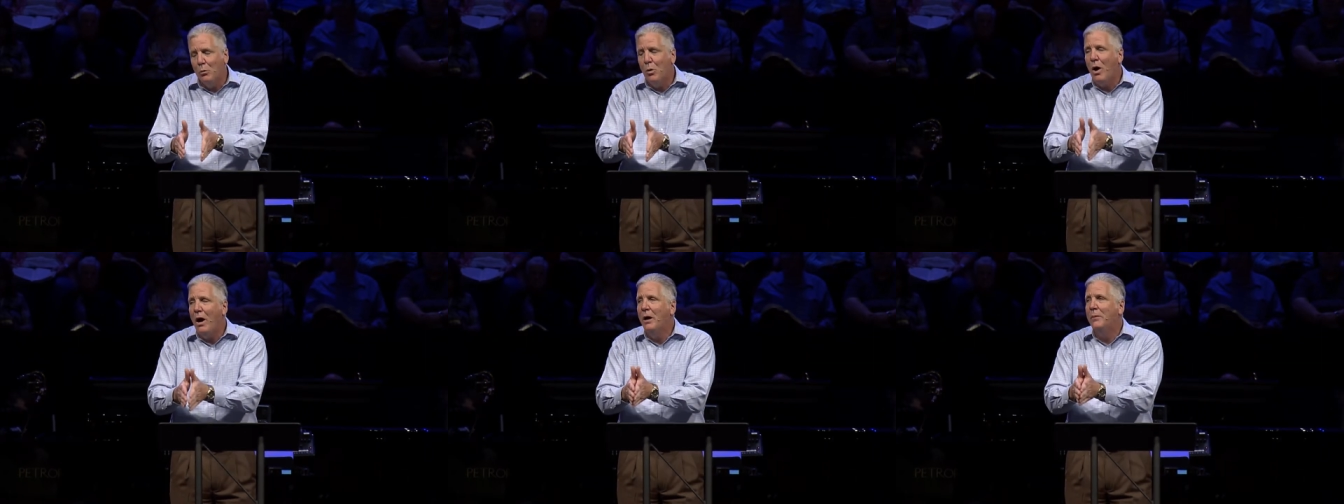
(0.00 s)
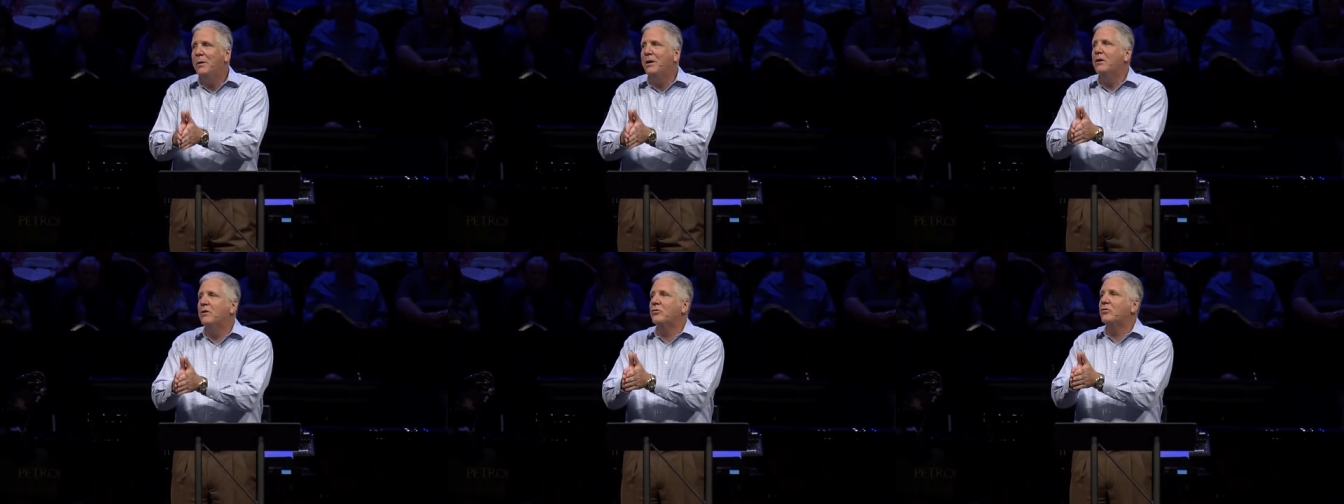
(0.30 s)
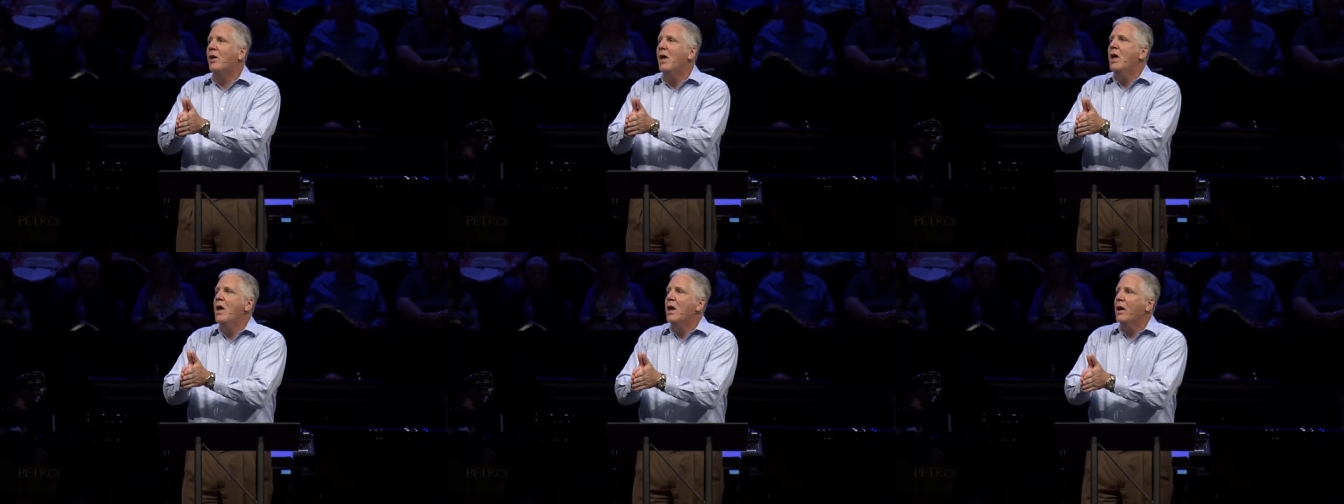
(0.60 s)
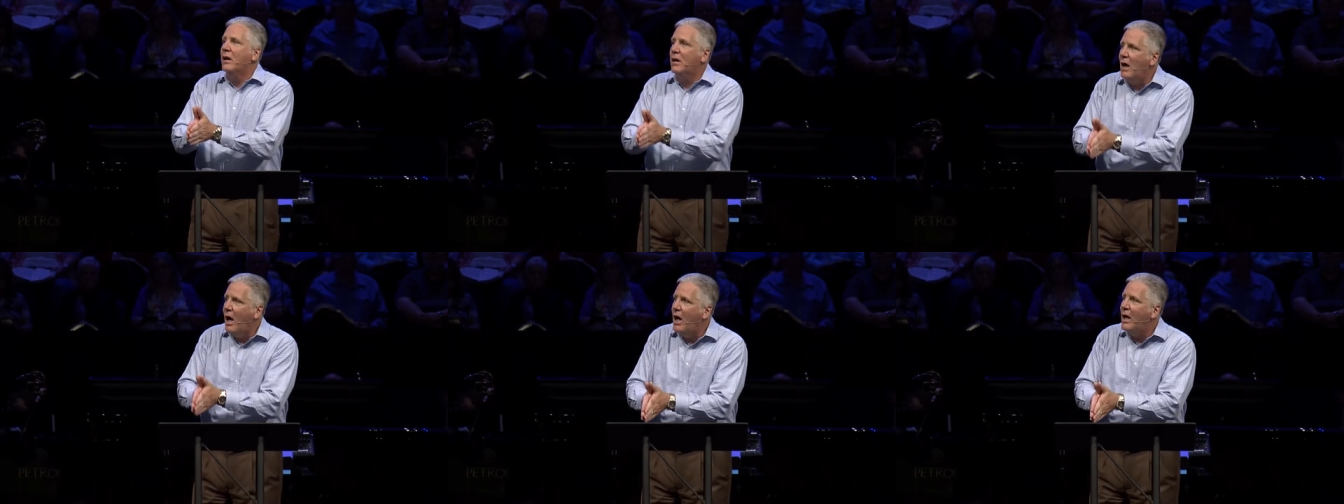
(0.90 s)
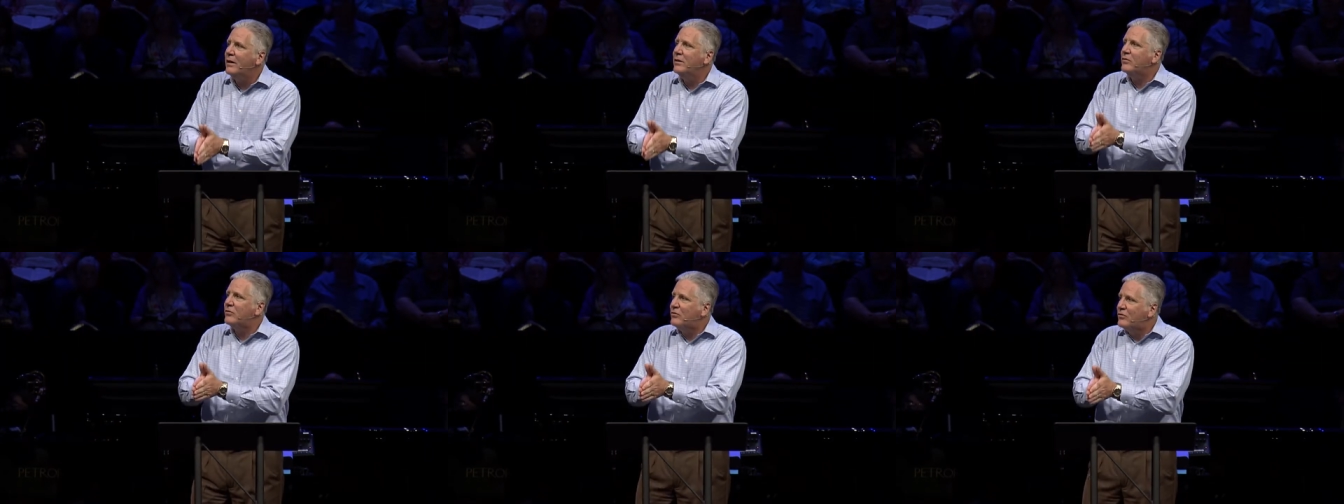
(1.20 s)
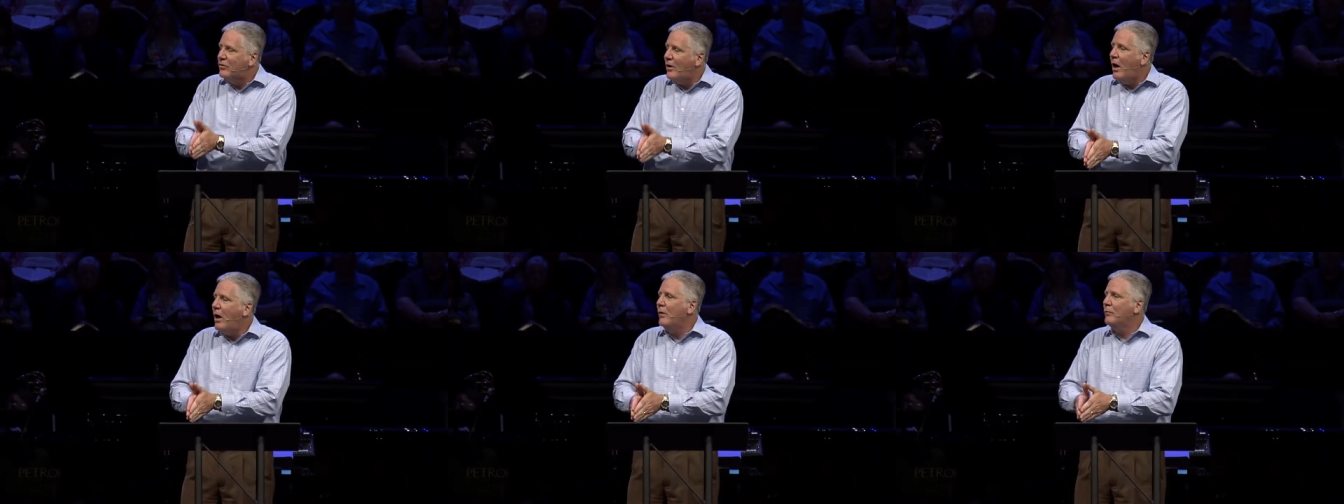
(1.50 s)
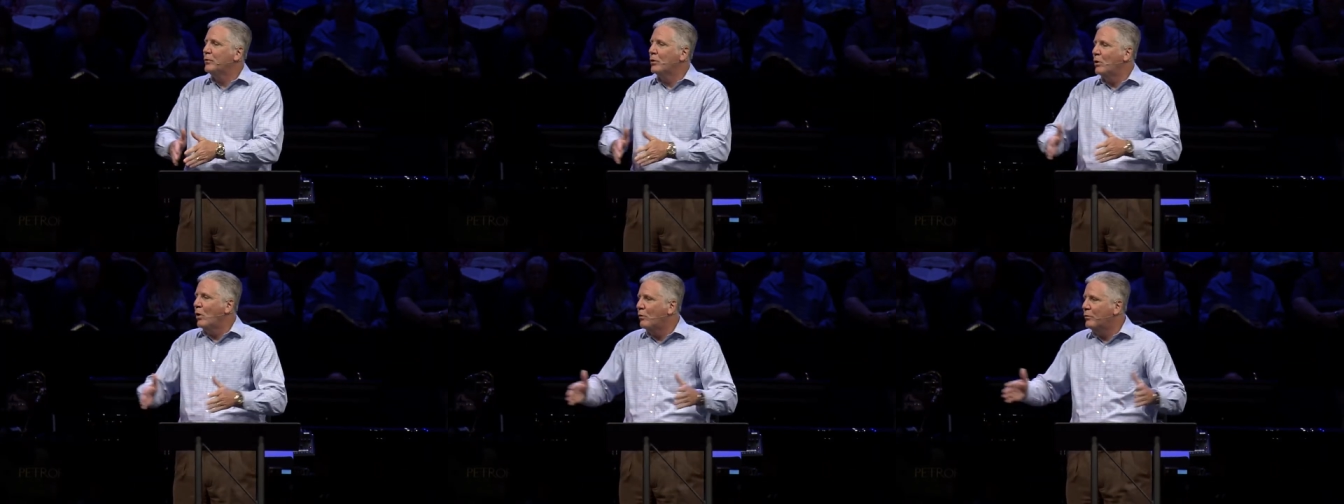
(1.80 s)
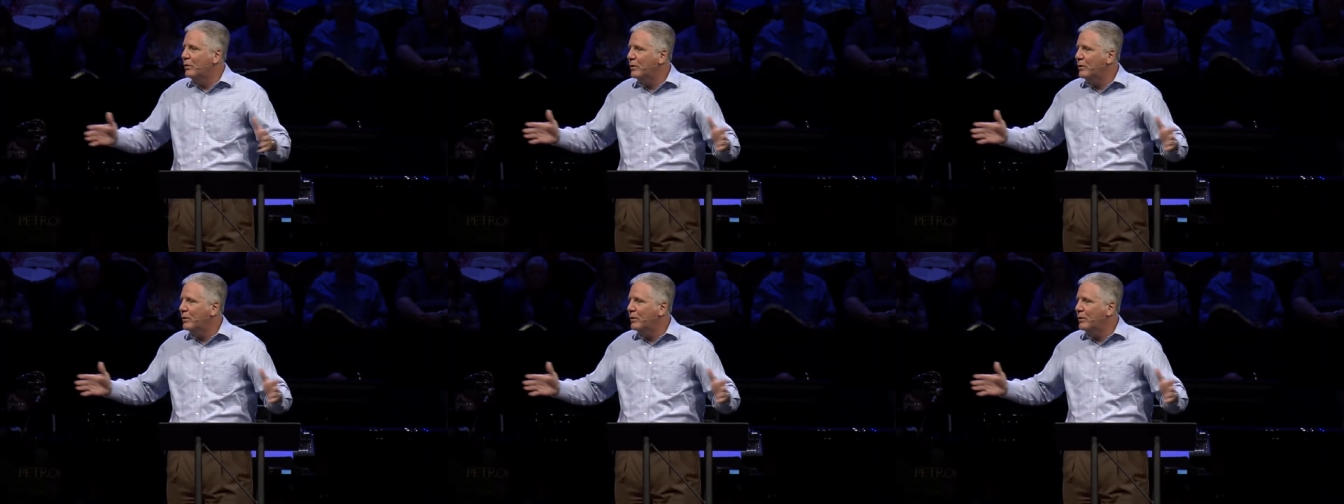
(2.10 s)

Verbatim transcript: Why? Because God is sovereign over